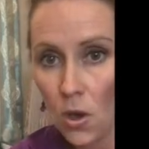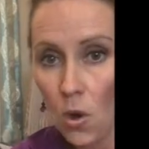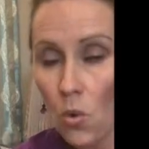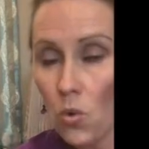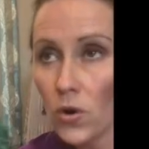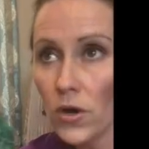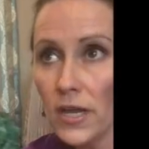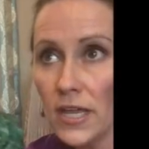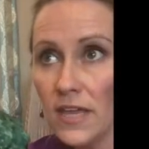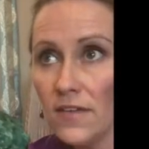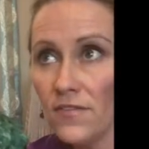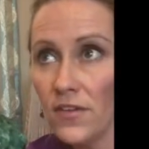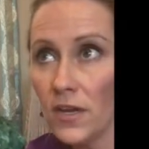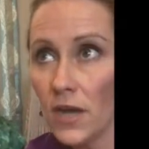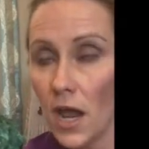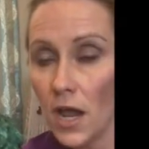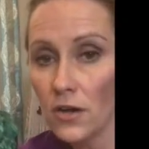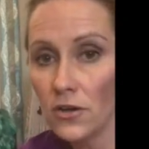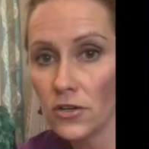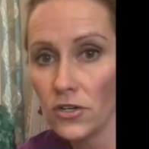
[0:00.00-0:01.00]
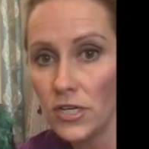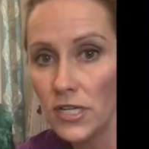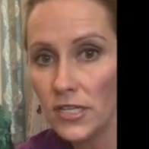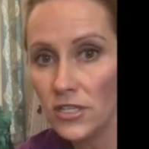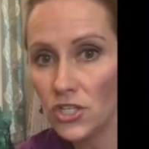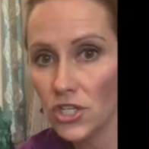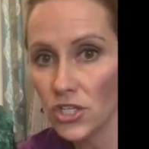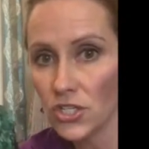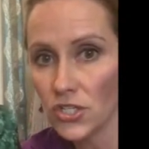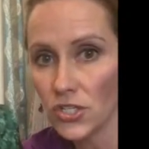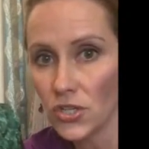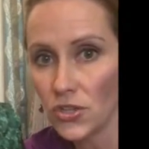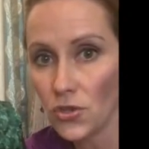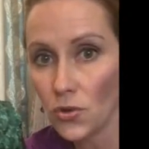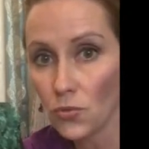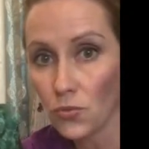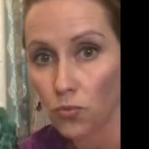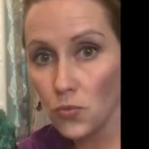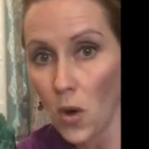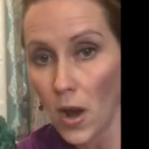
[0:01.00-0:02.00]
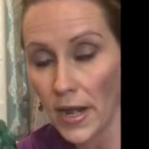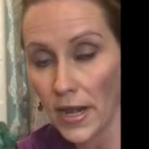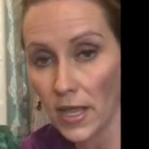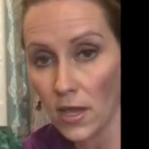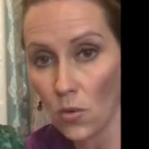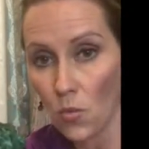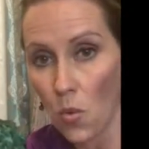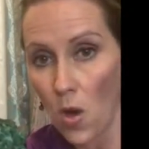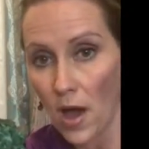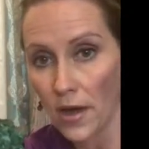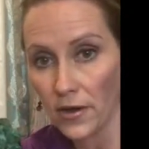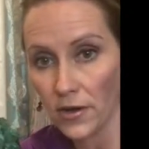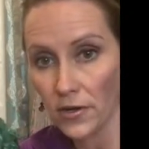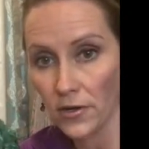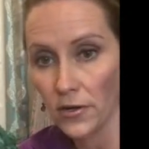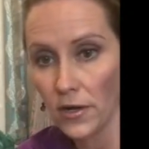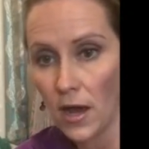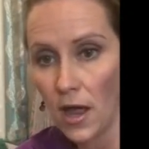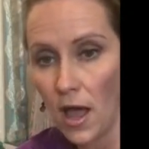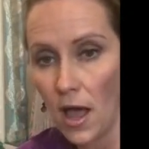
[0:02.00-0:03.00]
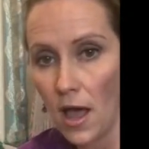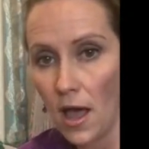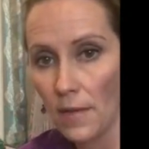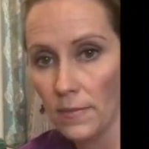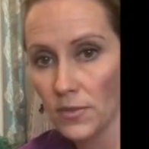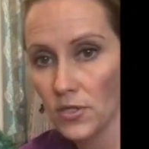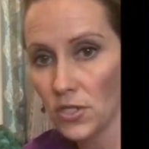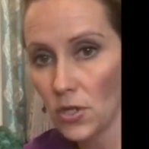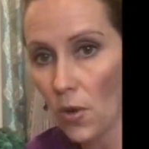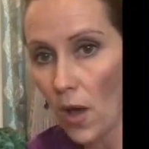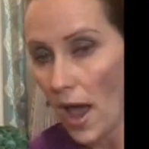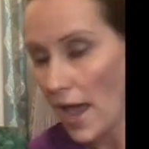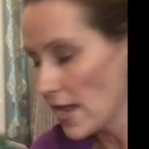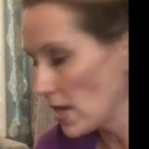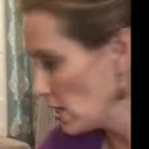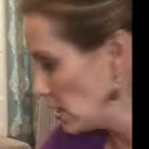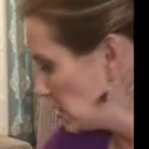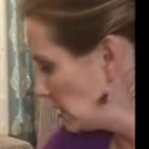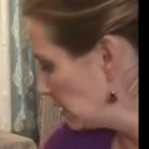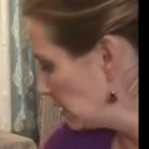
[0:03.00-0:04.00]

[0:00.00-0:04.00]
or even underneath just the running water. So I could